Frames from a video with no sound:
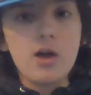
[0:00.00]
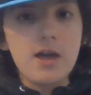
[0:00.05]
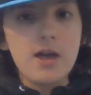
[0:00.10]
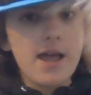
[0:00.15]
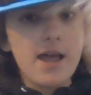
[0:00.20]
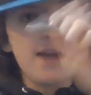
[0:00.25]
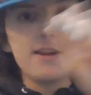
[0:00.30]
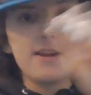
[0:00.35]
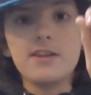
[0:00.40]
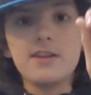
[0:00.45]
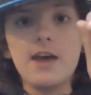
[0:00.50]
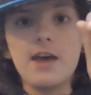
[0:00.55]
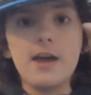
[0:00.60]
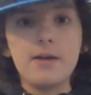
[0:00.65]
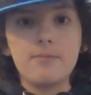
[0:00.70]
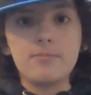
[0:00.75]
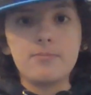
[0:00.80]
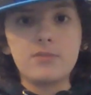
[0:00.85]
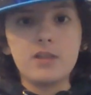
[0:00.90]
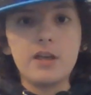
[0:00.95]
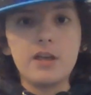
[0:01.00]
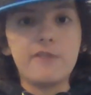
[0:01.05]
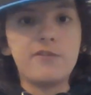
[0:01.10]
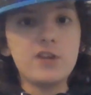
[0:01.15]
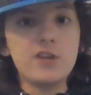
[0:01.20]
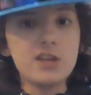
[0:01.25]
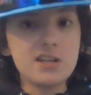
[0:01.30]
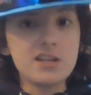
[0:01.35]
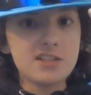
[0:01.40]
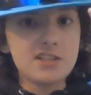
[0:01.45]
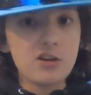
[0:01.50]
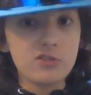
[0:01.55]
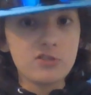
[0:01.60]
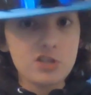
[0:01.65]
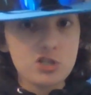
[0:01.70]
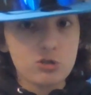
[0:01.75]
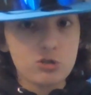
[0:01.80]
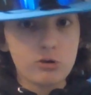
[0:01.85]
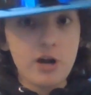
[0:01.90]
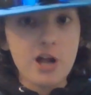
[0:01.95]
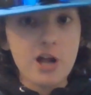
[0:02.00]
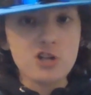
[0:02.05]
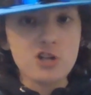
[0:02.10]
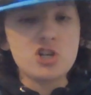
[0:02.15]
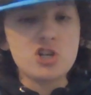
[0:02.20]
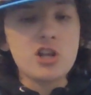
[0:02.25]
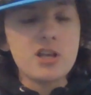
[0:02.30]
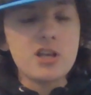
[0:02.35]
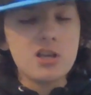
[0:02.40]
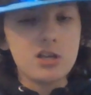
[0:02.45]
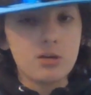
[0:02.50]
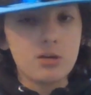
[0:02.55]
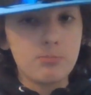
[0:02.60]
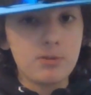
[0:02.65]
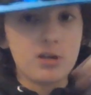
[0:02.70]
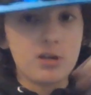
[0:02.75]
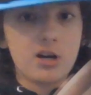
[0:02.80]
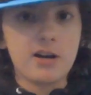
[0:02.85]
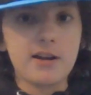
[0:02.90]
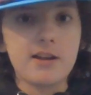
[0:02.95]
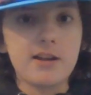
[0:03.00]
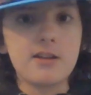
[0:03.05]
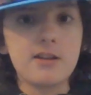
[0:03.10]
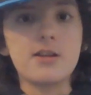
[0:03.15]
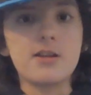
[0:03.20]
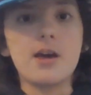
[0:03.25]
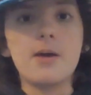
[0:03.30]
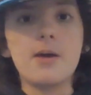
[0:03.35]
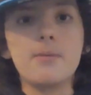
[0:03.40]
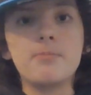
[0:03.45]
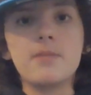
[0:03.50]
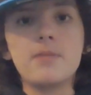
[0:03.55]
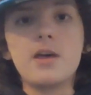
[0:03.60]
any day. If he gets healthy scratch, he could be cut any day.